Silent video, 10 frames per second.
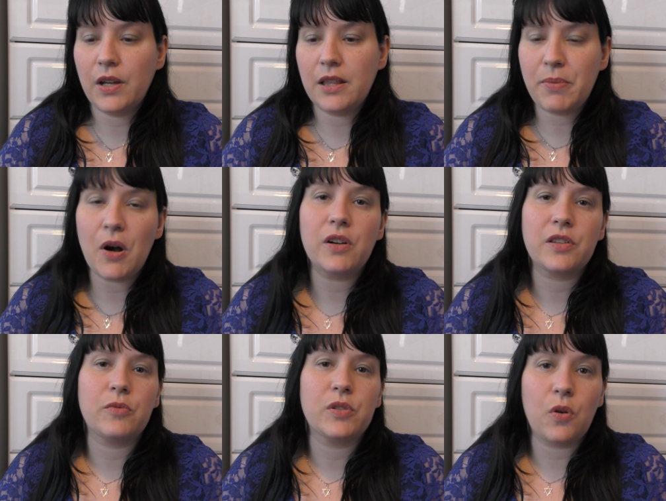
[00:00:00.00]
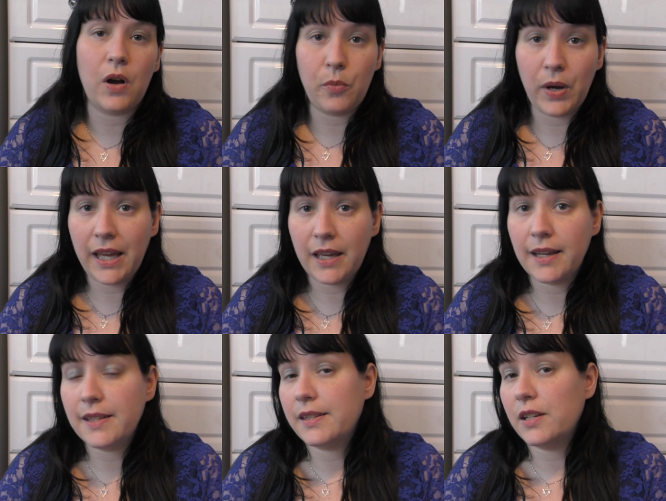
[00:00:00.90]
in the past, I was quite weak
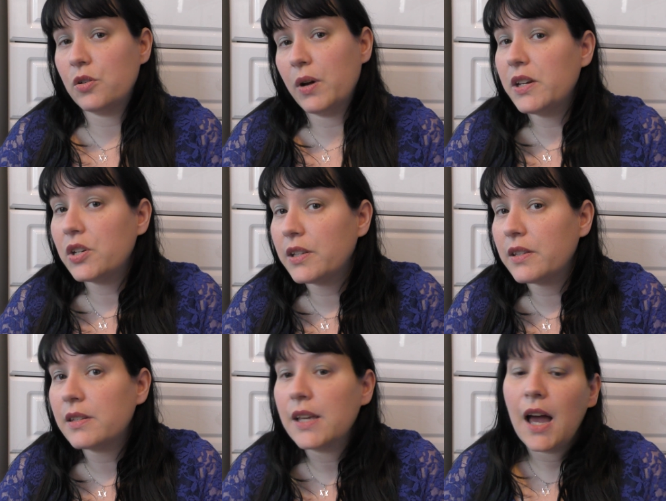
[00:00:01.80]
in situations,